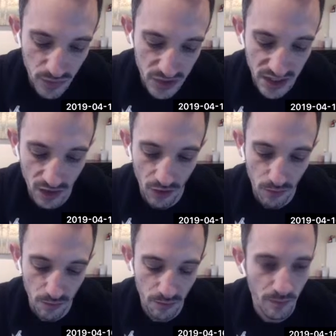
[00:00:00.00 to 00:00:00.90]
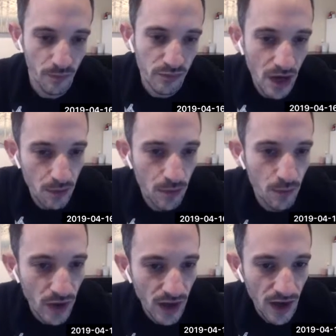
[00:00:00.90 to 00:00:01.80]
particular
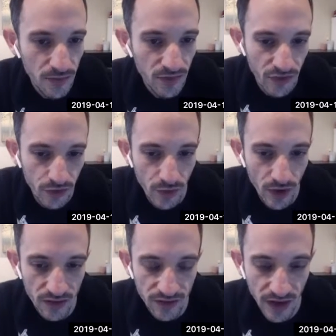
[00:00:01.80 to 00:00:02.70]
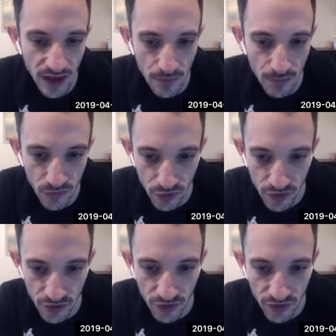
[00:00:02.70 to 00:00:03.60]
problem when it comes to signing up new
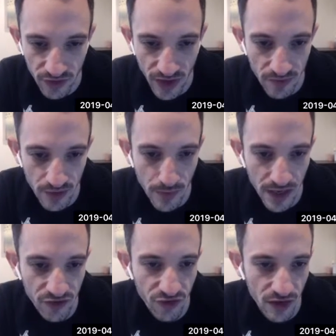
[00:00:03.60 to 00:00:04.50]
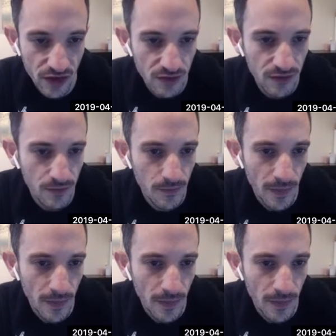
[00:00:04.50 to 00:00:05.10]
users and having to manage their keys?